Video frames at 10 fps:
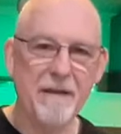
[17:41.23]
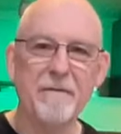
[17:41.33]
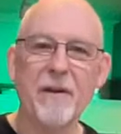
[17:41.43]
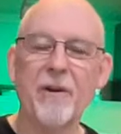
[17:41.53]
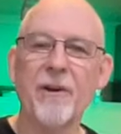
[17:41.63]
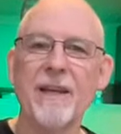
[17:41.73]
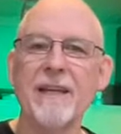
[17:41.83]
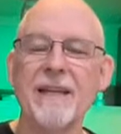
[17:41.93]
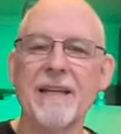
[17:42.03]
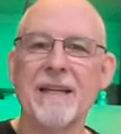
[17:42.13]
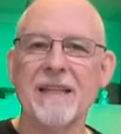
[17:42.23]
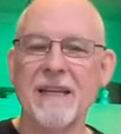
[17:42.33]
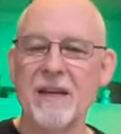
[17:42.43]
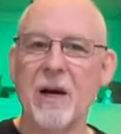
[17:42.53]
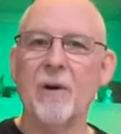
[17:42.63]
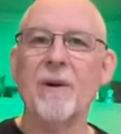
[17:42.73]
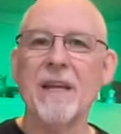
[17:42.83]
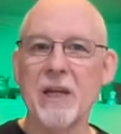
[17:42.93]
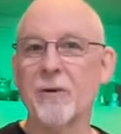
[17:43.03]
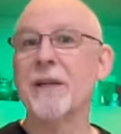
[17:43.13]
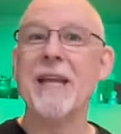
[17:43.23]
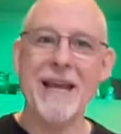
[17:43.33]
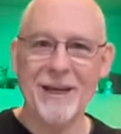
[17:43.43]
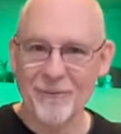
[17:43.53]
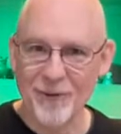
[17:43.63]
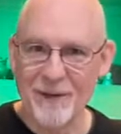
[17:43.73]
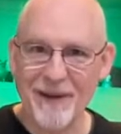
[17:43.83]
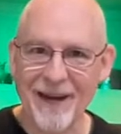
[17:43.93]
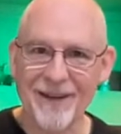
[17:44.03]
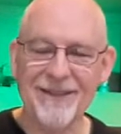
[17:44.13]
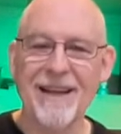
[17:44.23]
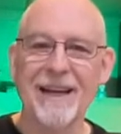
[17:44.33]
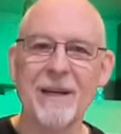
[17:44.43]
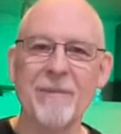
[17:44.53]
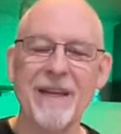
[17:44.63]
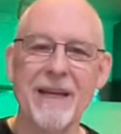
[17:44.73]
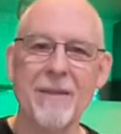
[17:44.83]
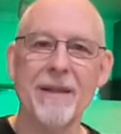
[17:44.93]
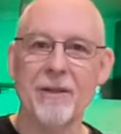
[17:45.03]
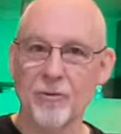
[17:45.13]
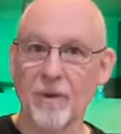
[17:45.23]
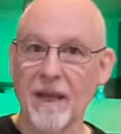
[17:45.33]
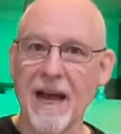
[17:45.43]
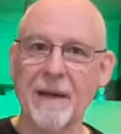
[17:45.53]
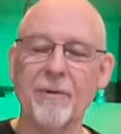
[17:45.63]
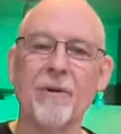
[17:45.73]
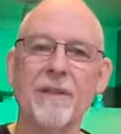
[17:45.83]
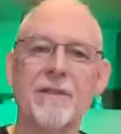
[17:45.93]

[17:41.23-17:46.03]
very irritated rebound. It's not going to be anything that's reliable.